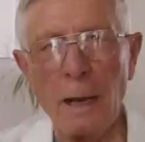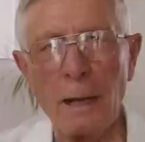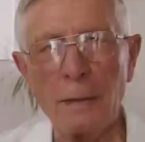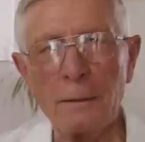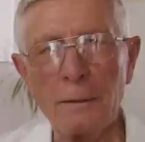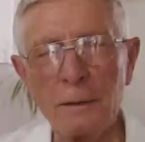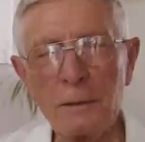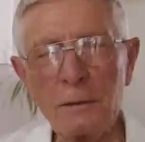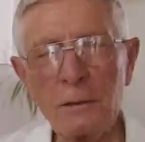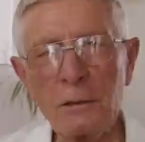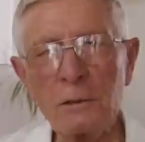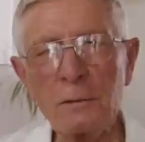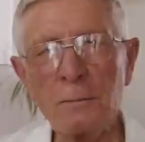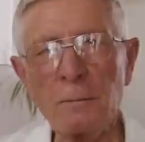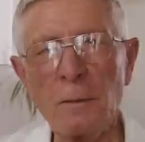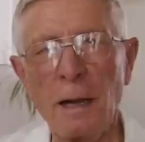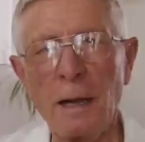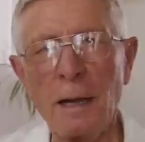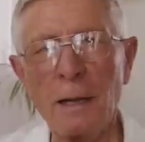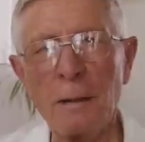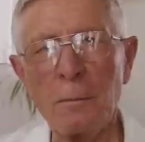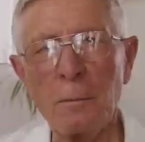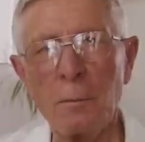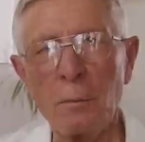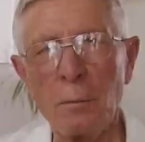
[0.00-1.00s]
and this is
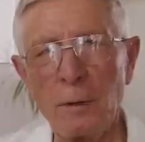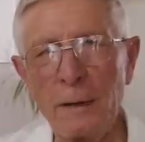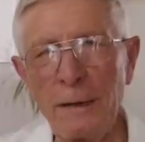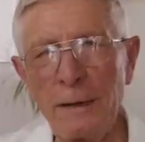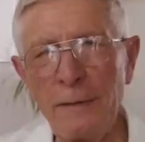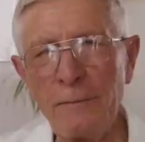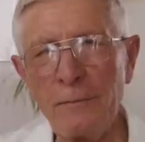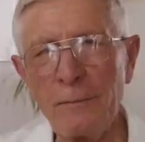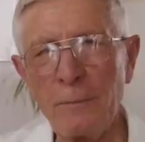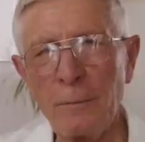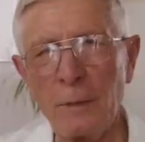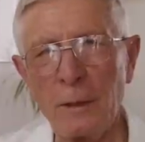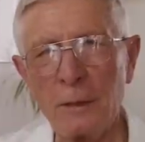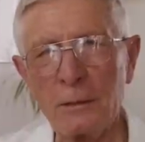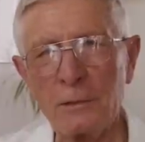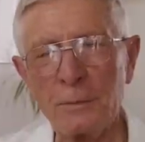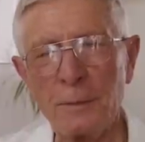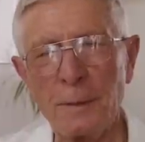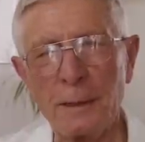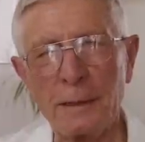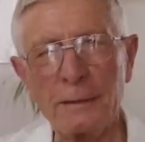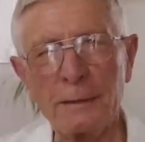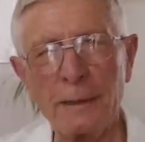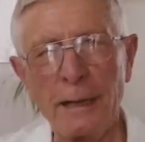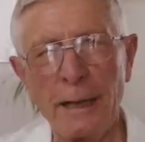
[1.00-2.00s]
my brief but
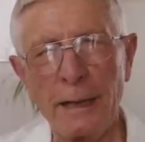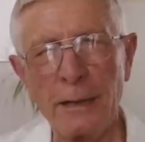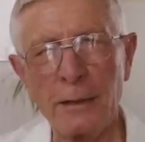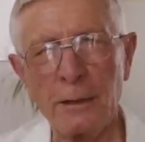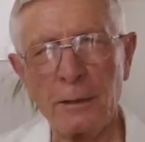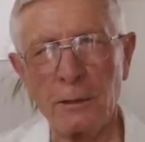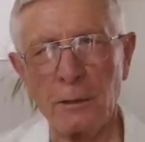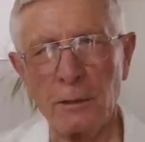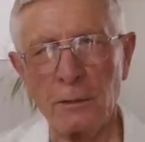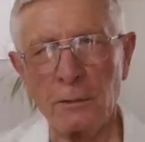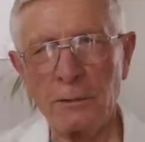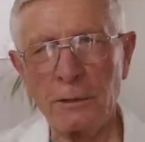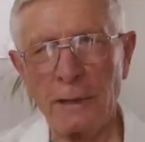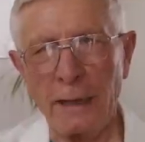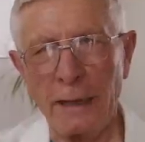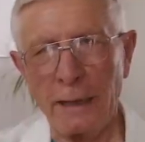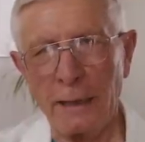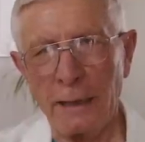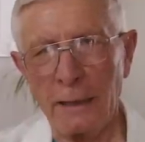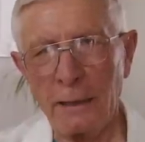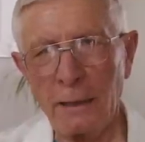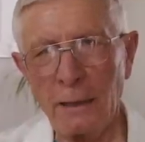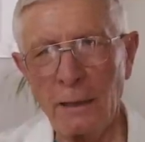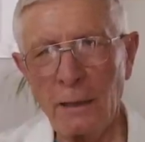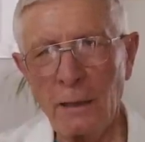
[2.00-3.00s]
spectacular
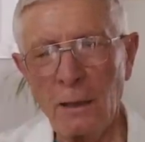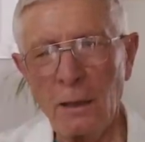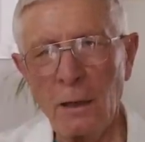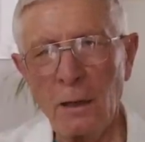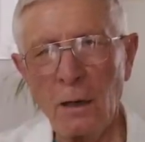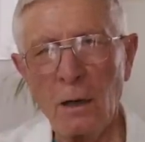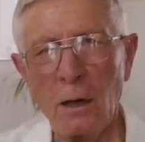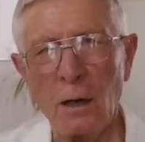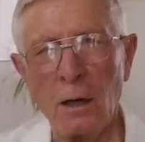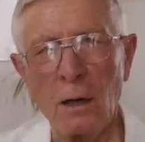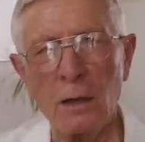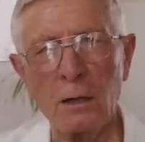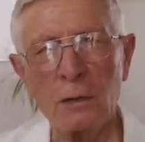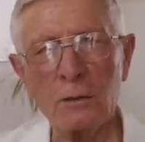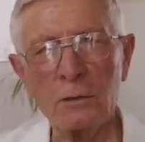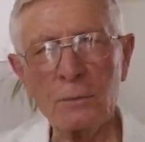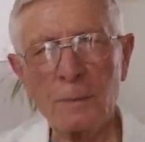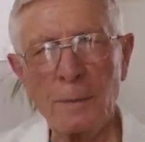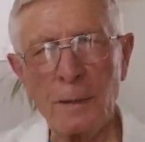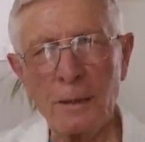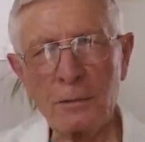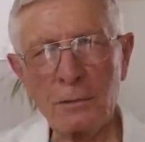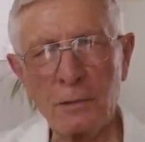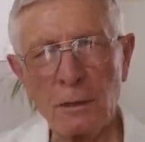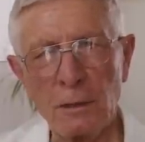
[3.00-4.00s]
take on
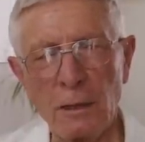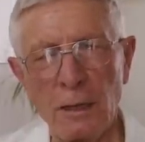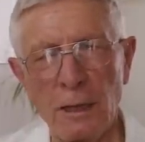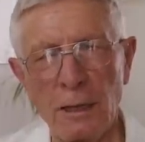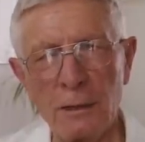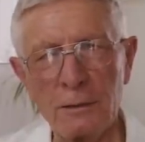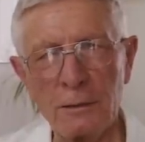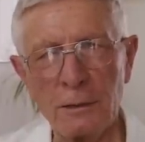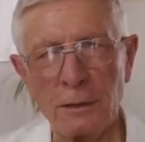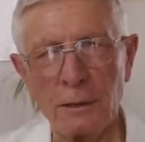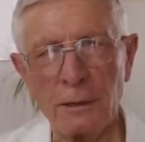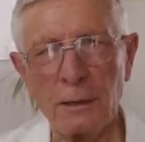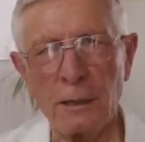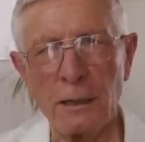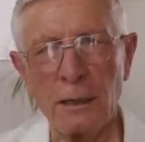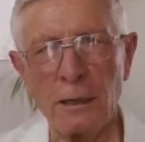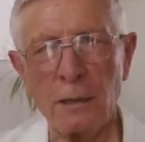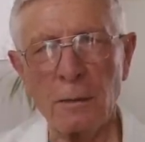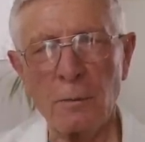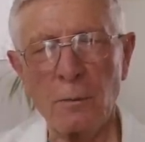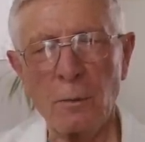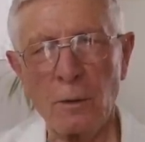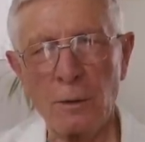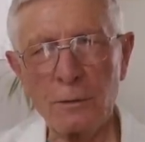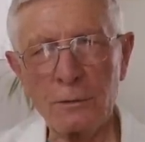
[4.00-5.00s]
specializing
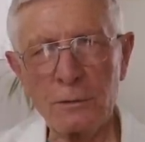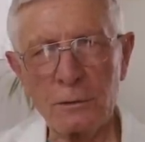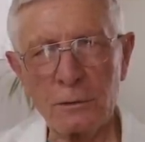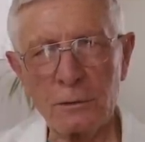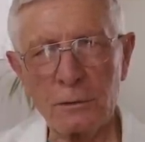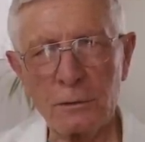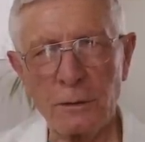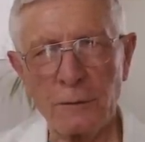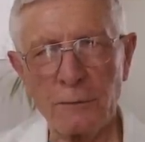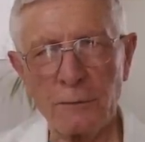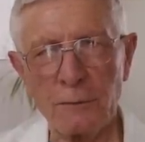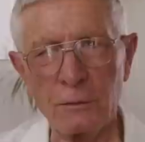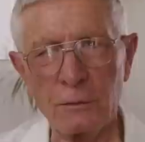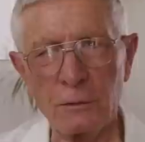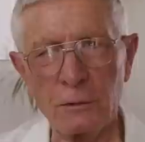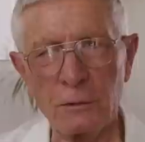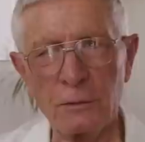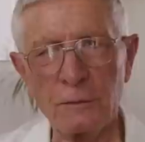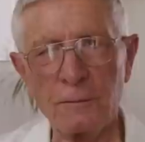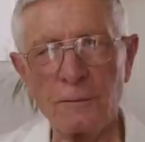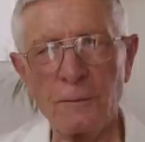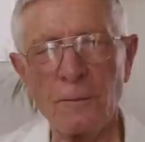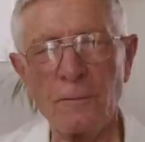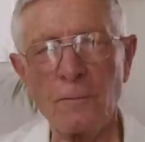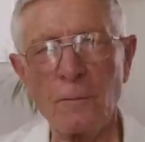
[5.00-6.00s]
in abortion
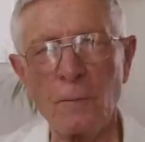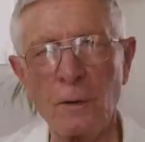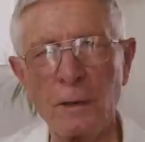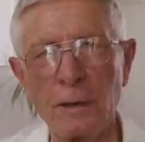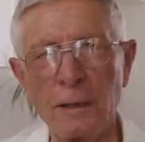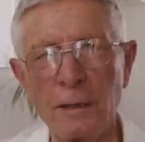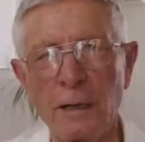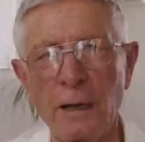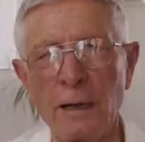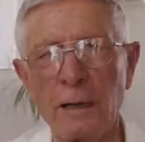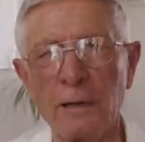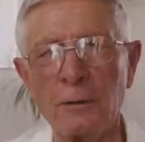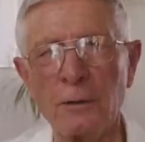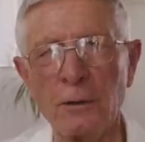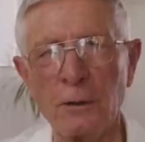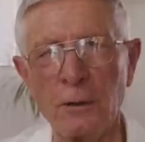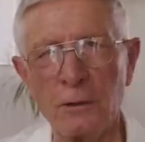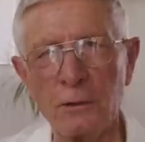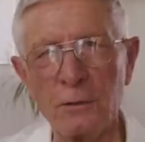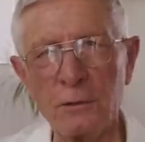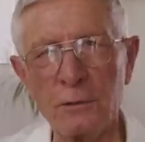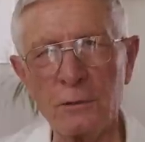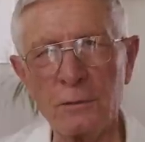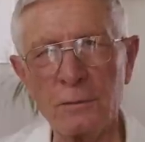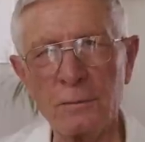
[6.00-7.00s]
services for 49
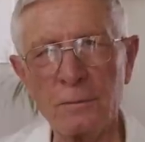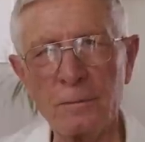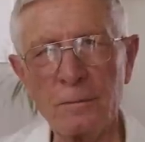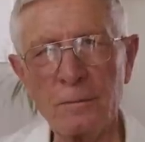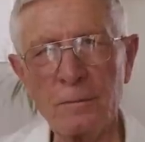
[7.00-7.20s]
years.